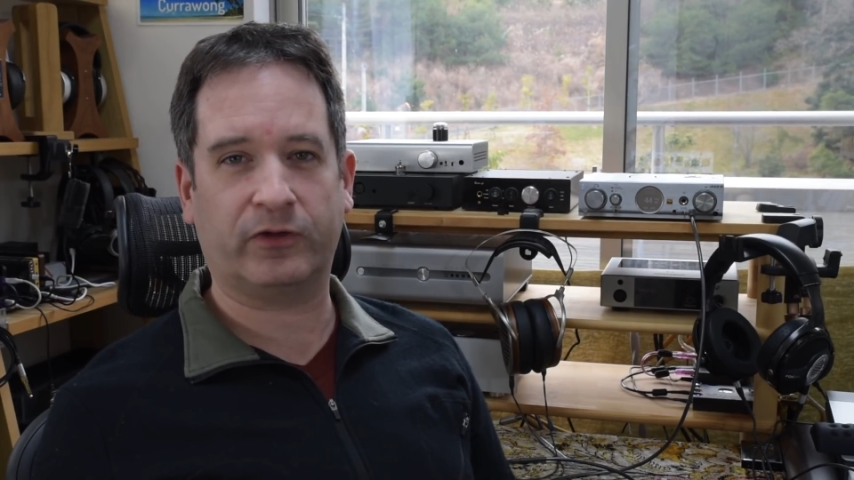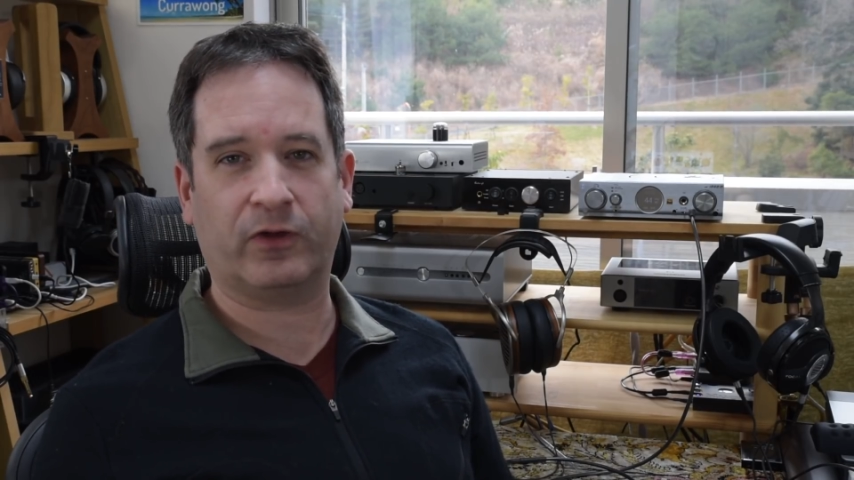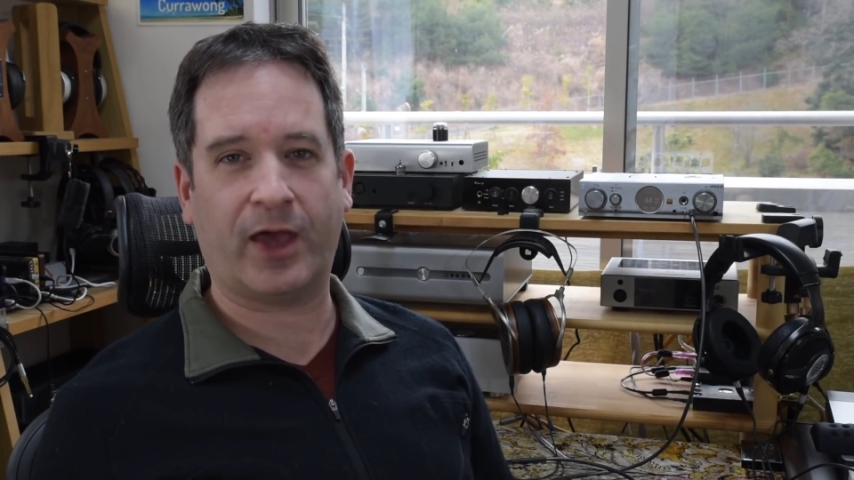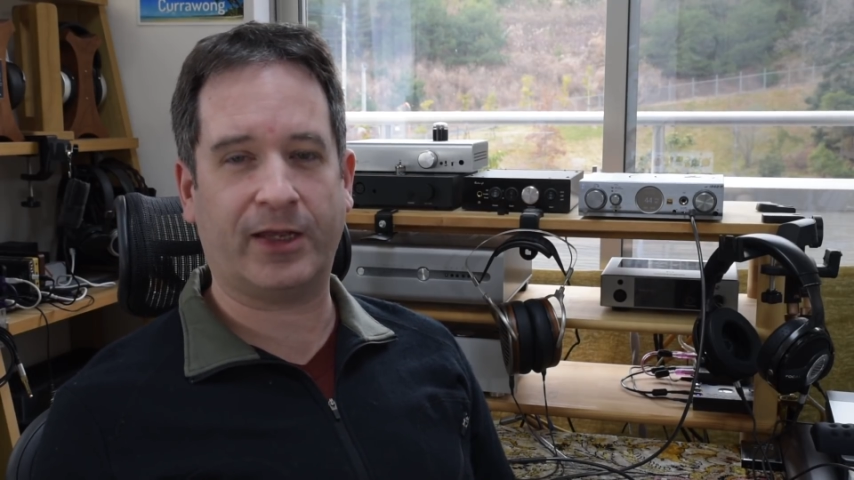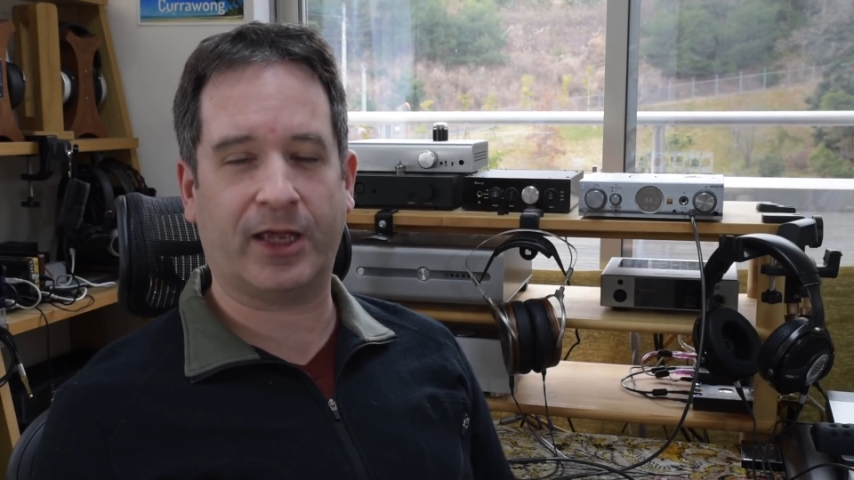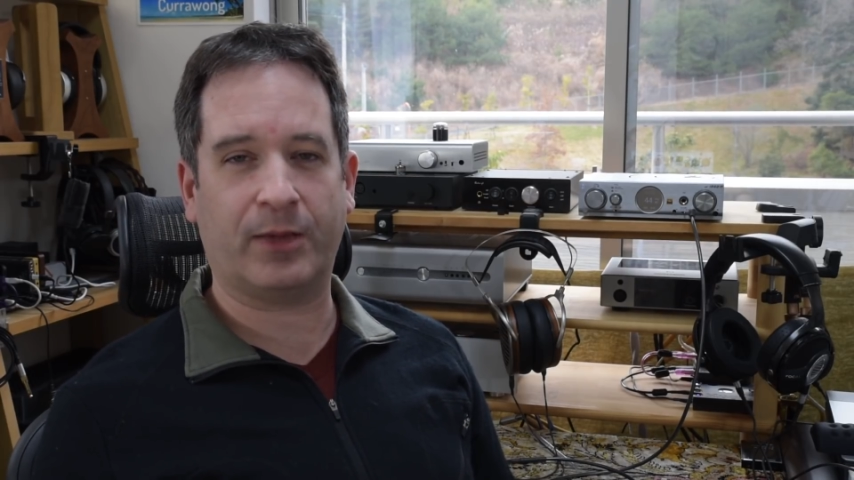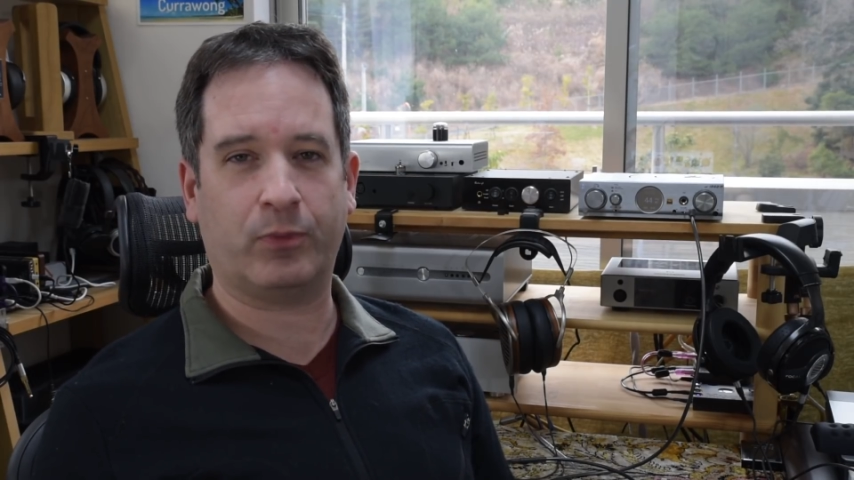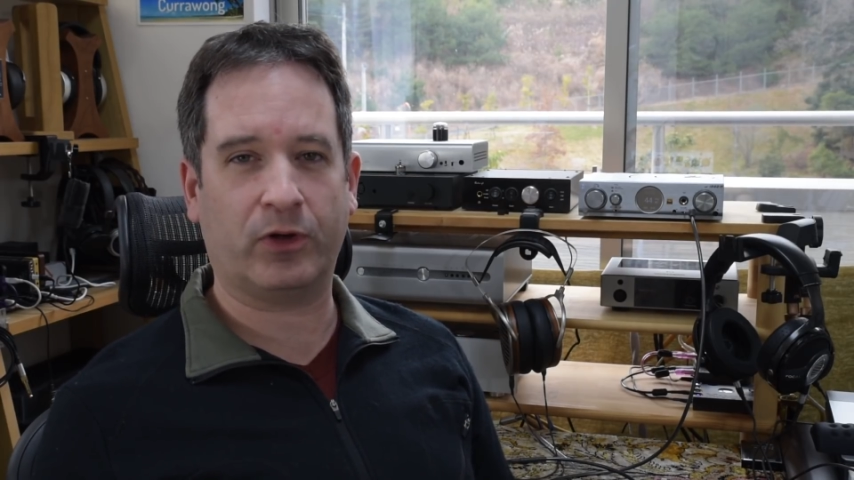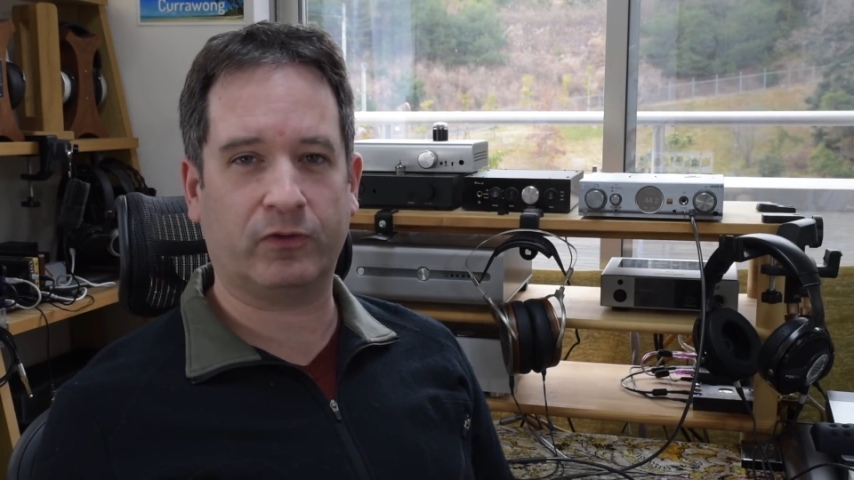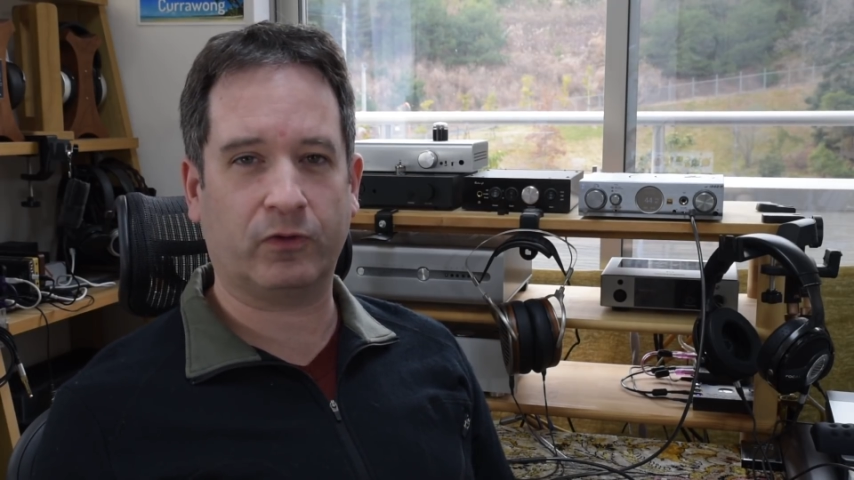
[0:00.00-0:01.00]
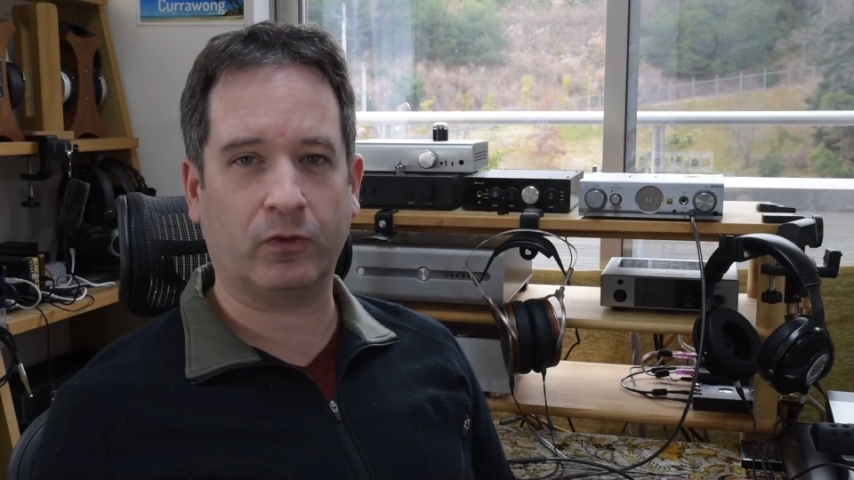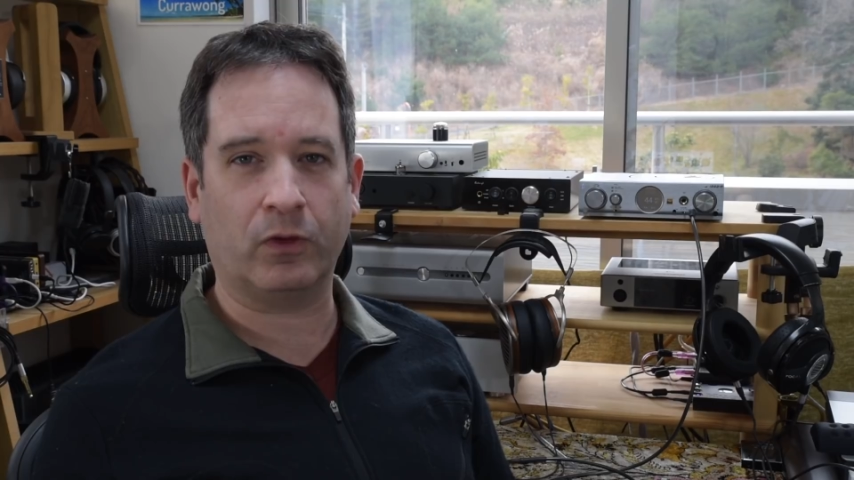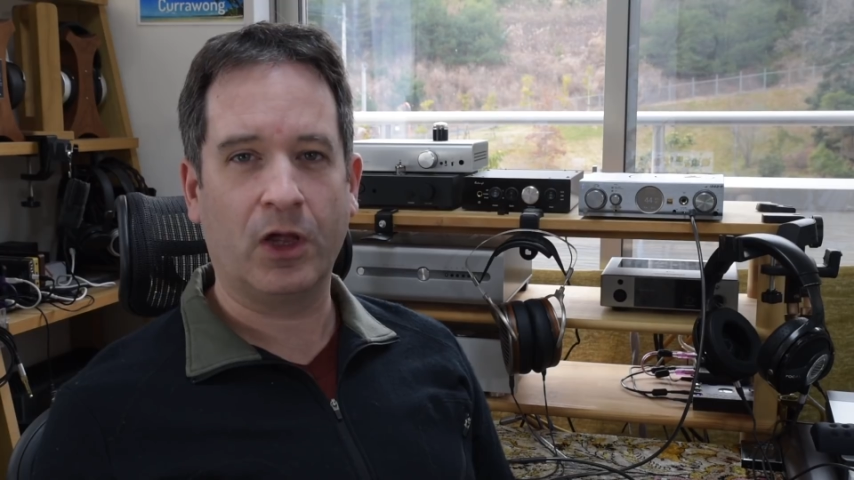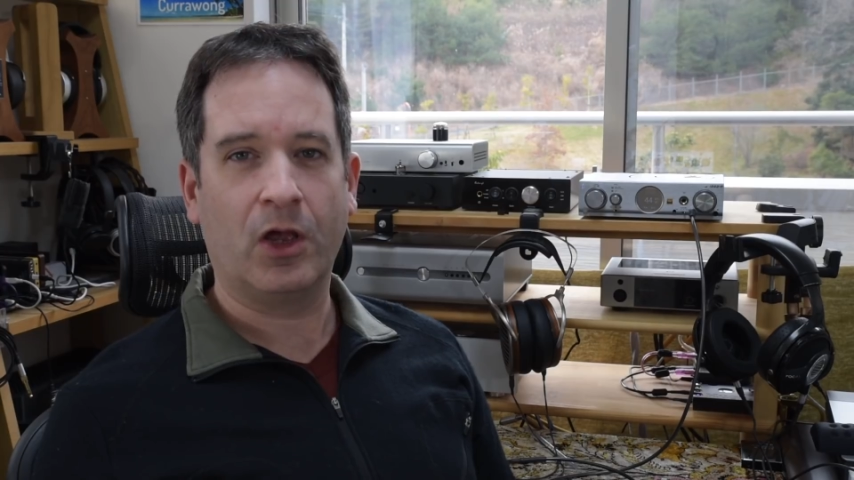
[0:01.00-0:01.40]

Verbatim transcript: so 88.2